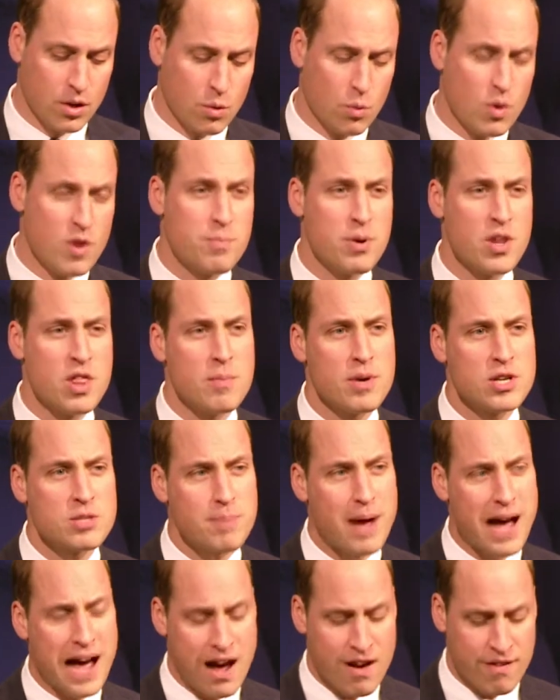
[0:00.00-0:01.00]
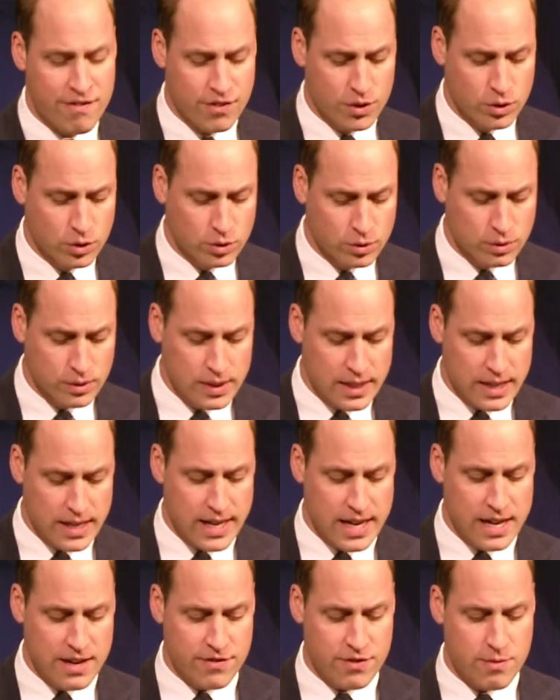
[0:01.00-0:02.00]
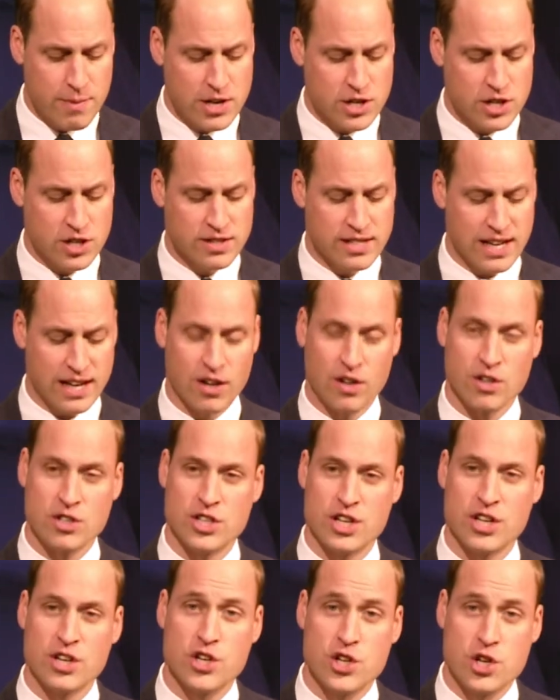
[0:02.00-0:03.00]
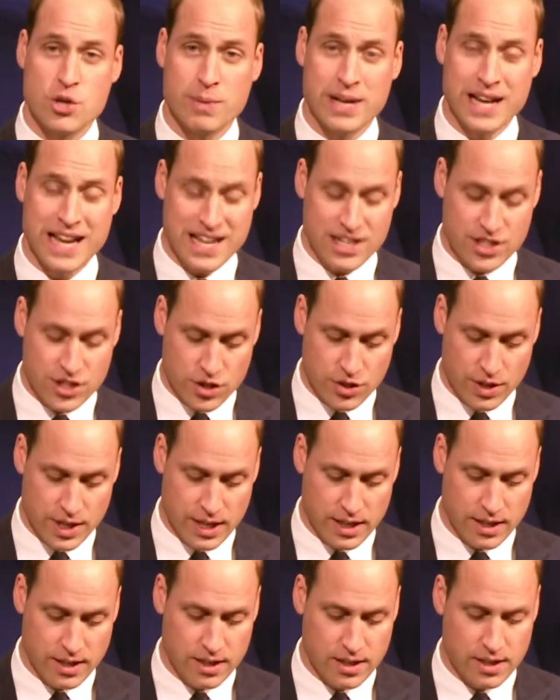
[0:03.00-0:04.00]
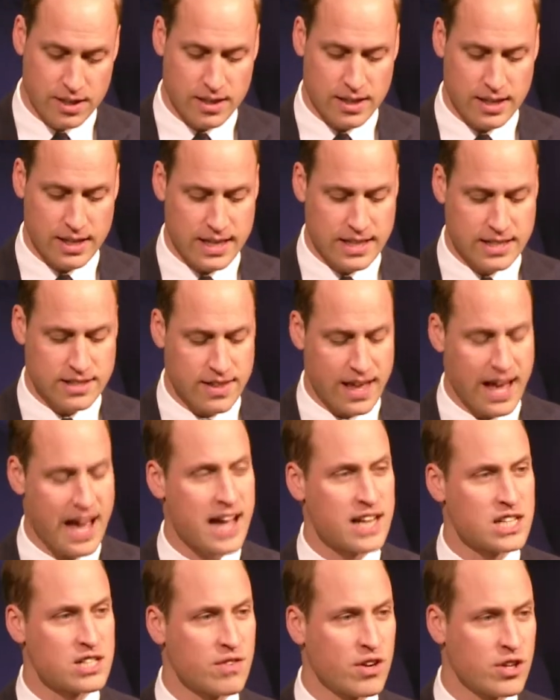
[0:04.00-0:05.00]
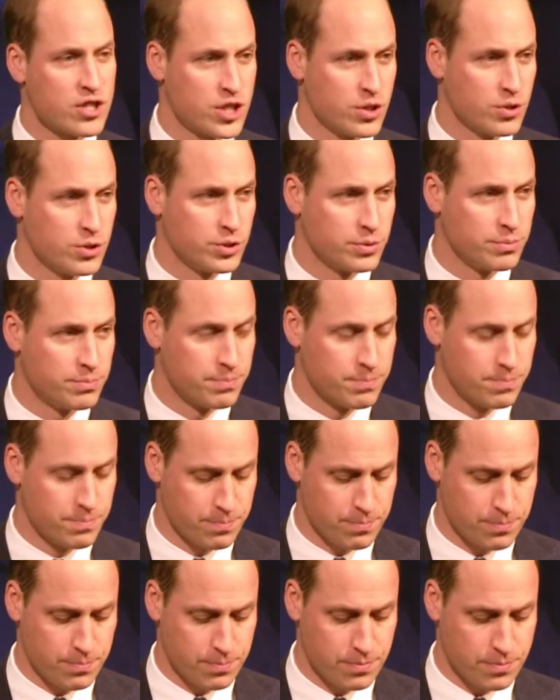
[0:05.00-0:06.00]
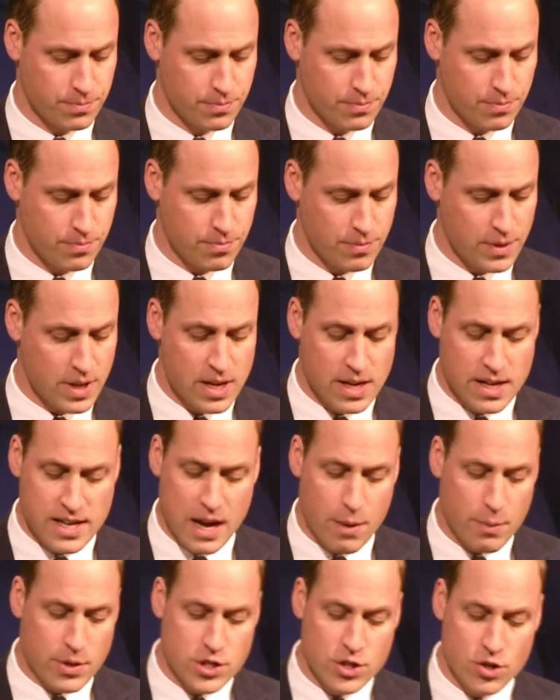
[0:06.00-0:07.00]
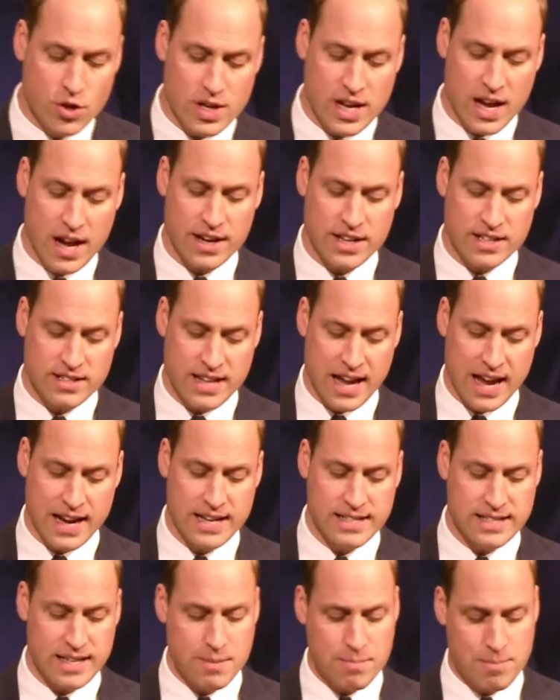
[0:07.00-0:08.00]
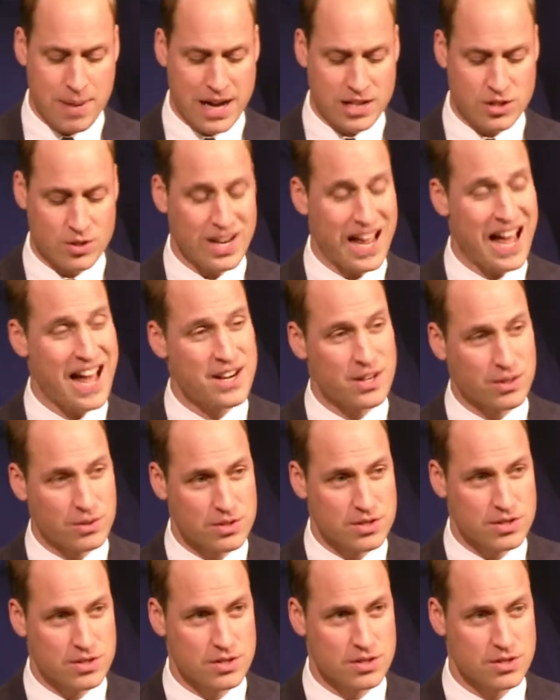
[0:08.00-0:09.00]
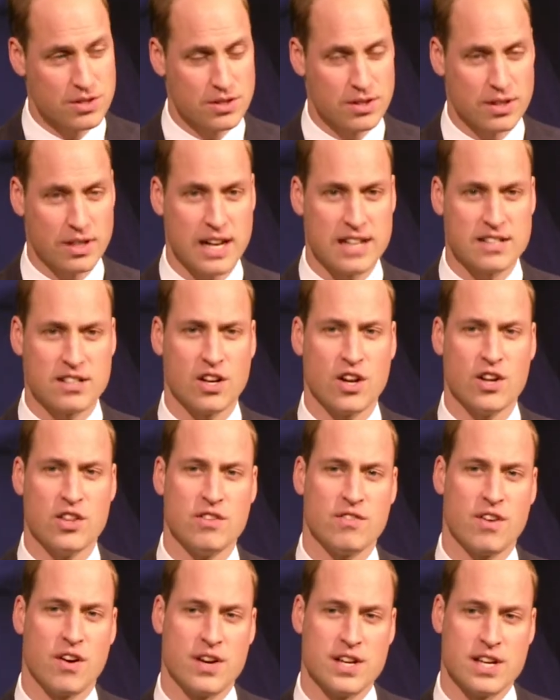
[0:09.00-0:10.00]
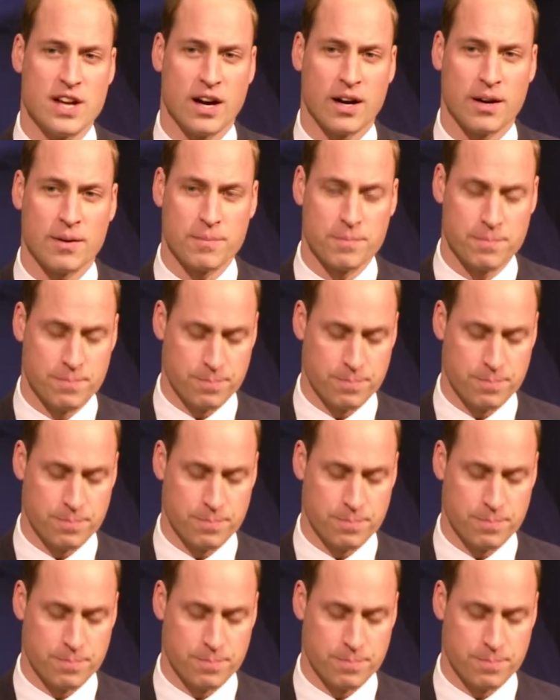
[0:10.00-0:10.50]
We've put the most powerful information technology in human history into the hands of our children. Yet we do not yet understand its impact on adults, let alone the very young.